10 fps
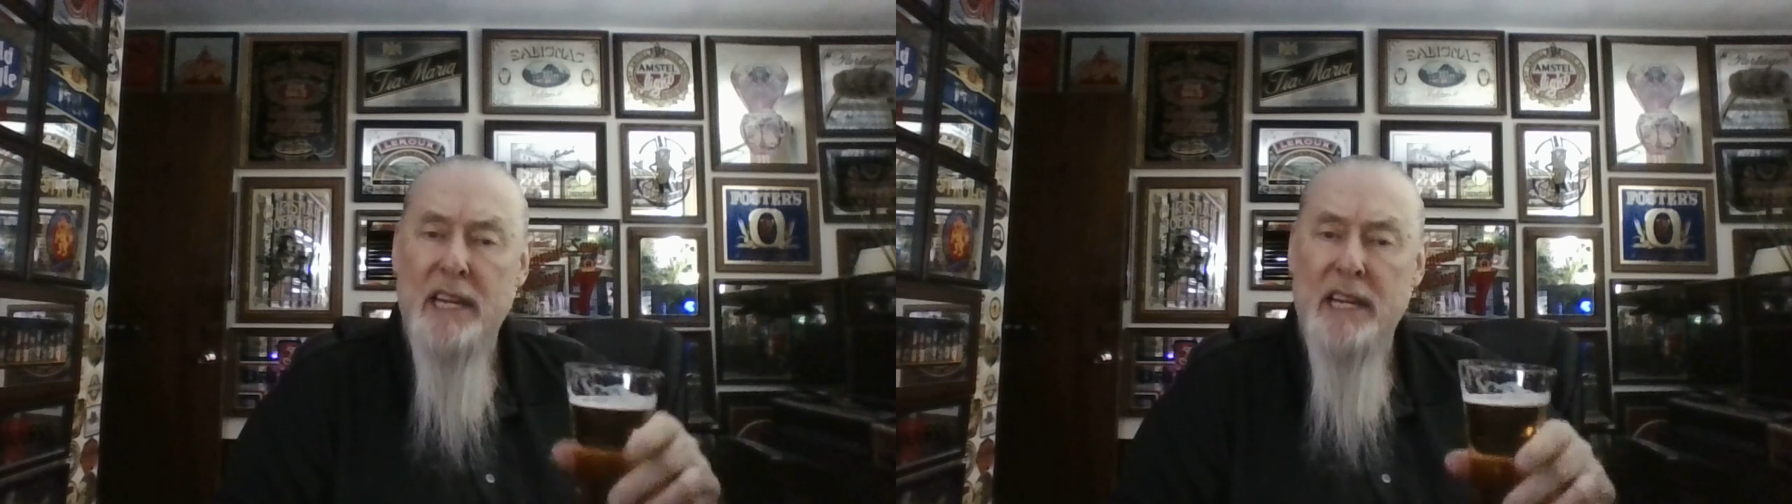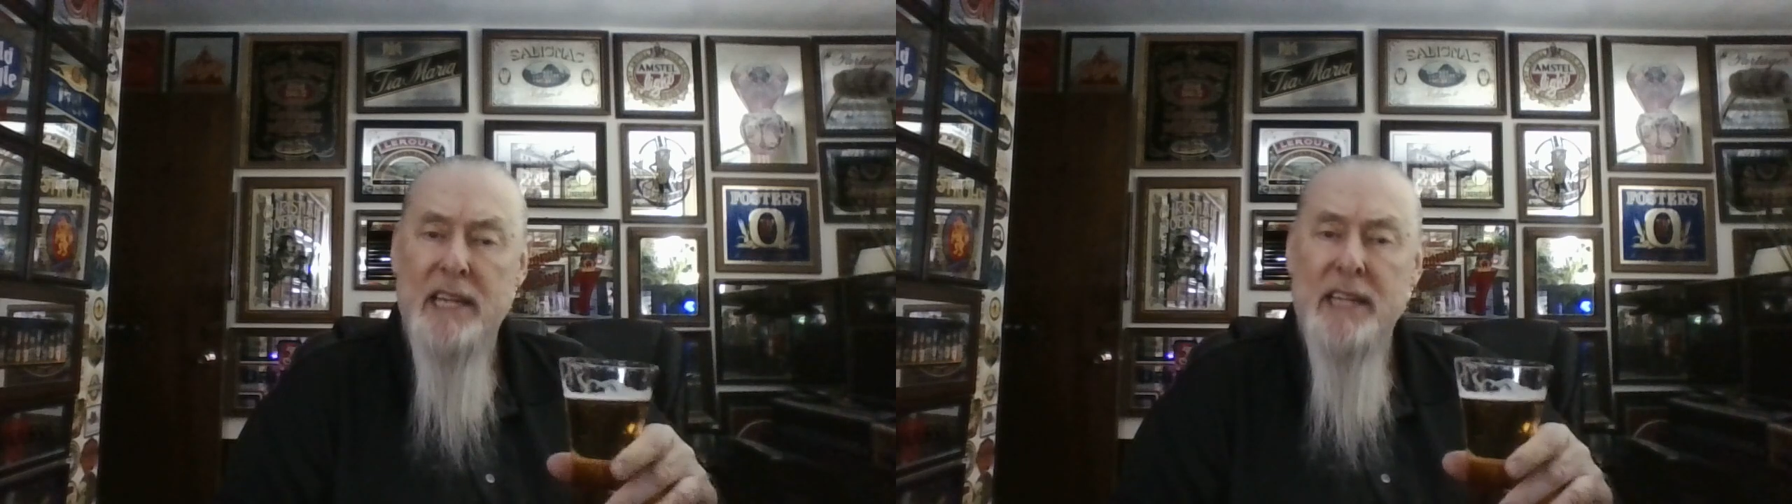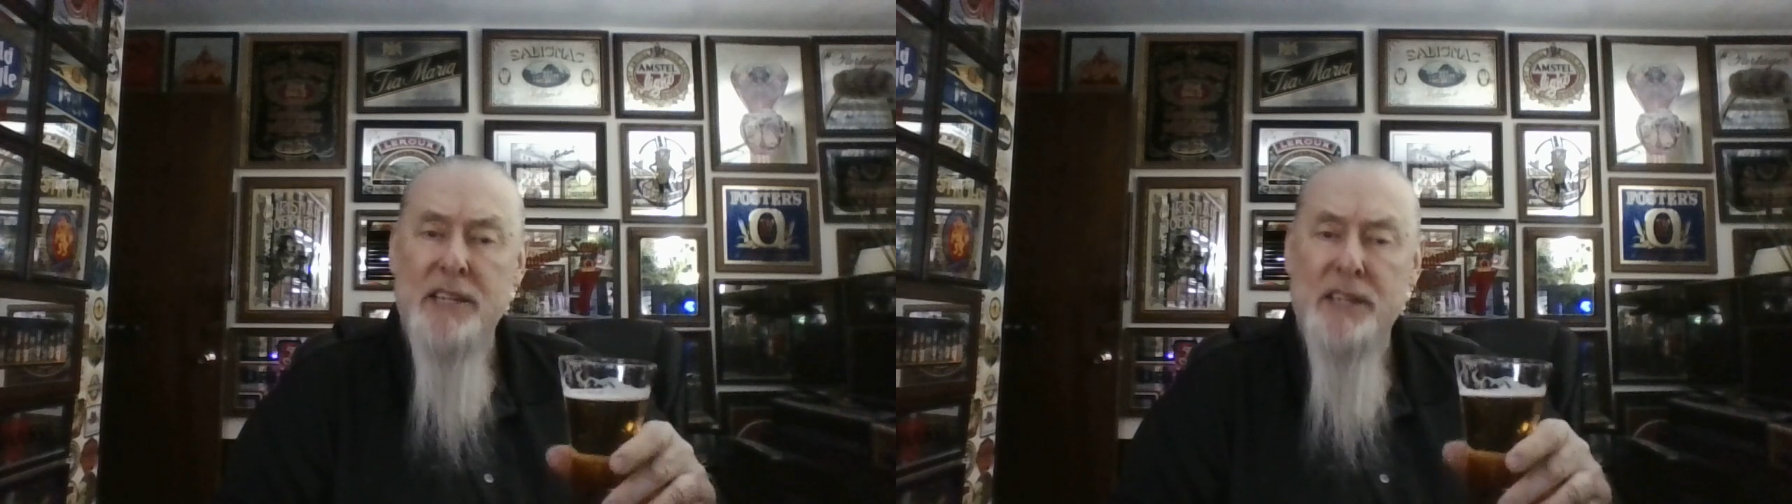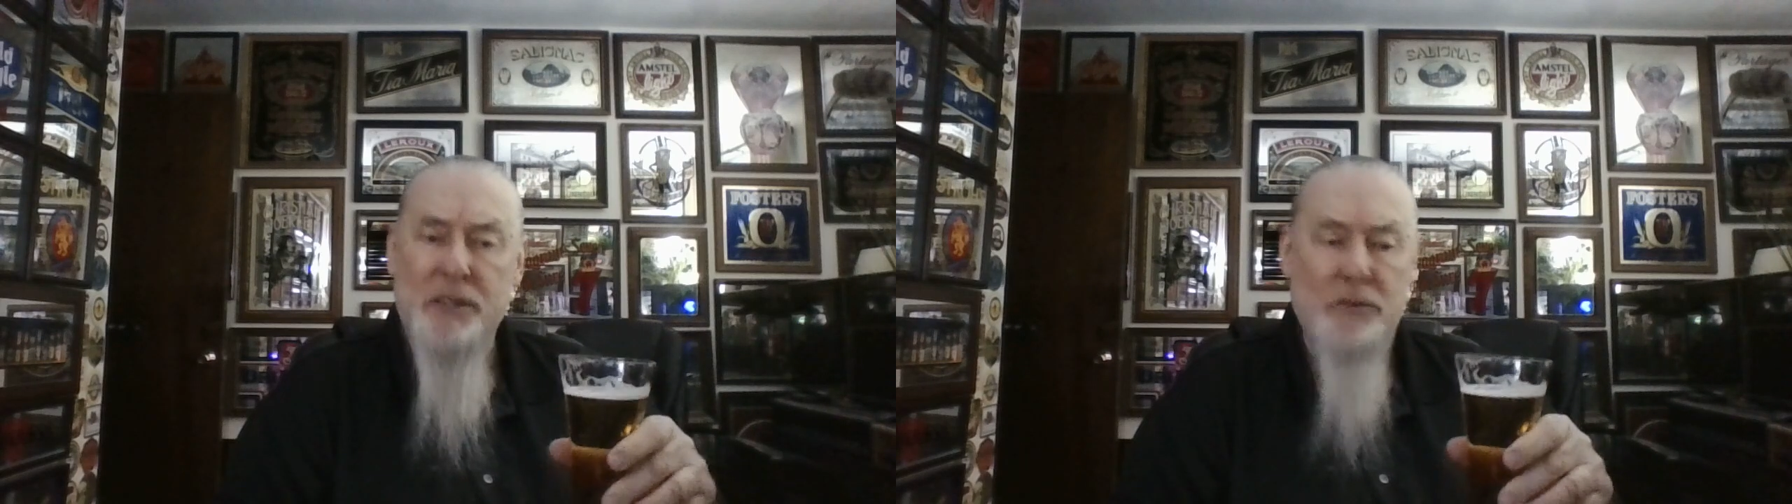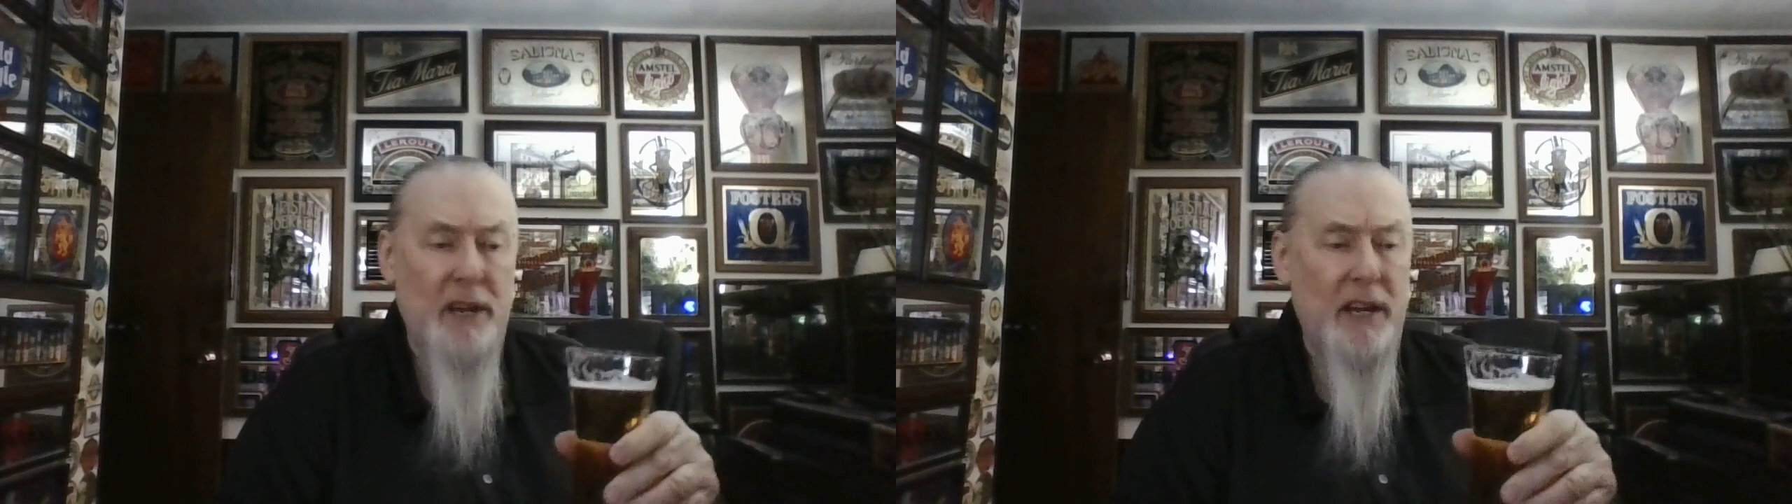
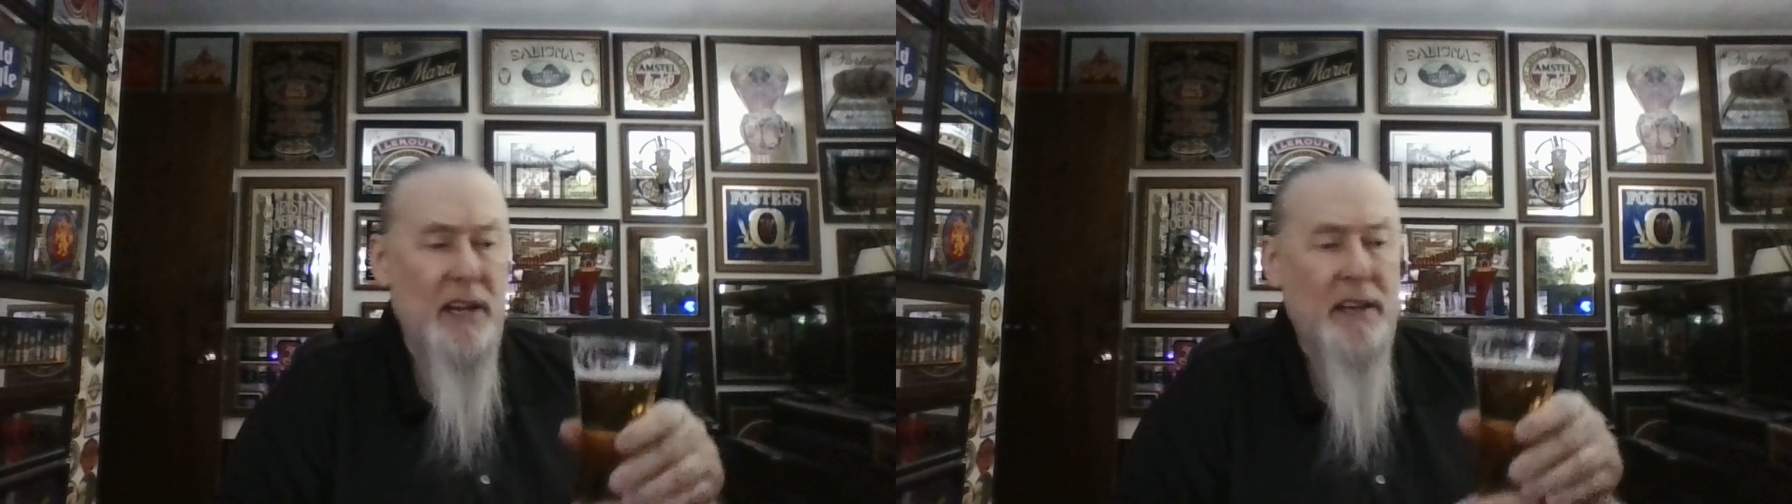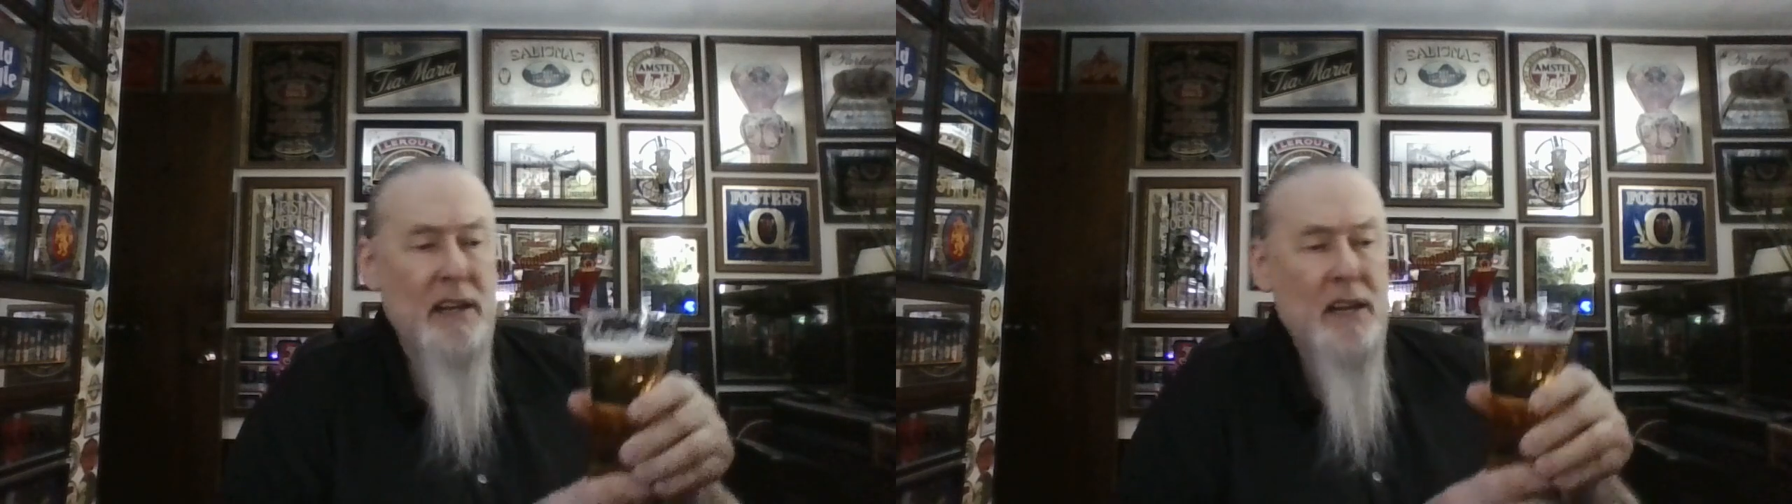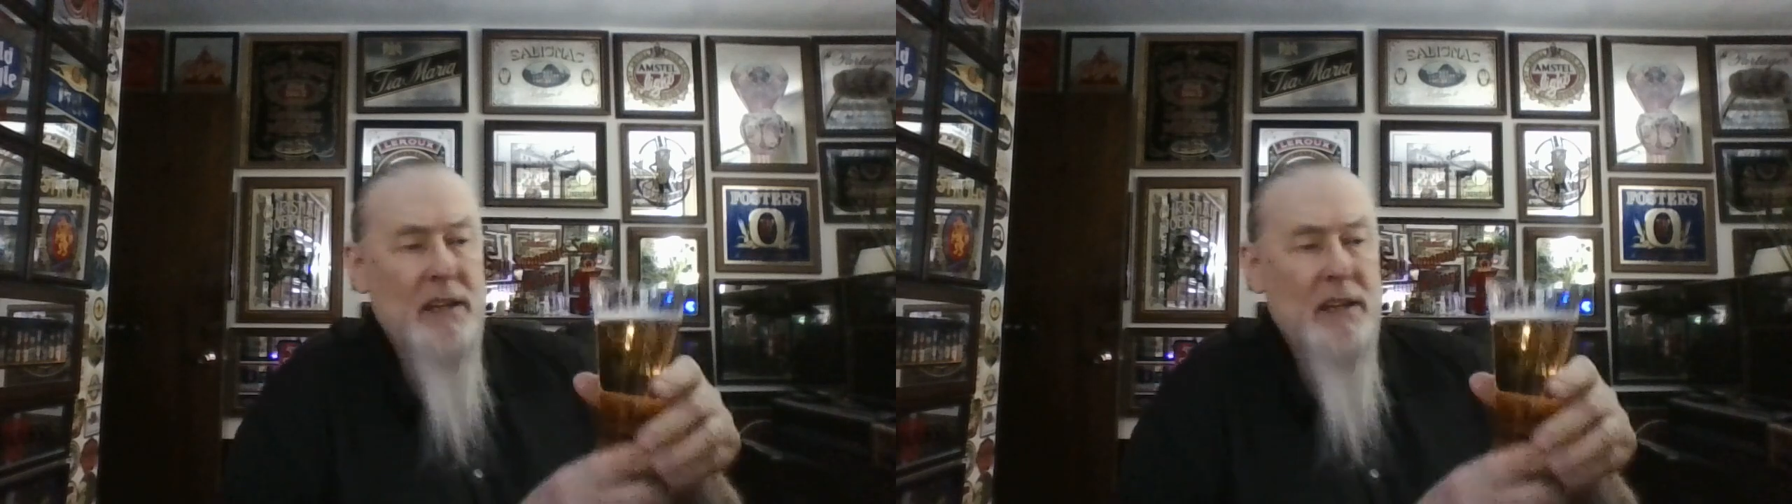easy drinking.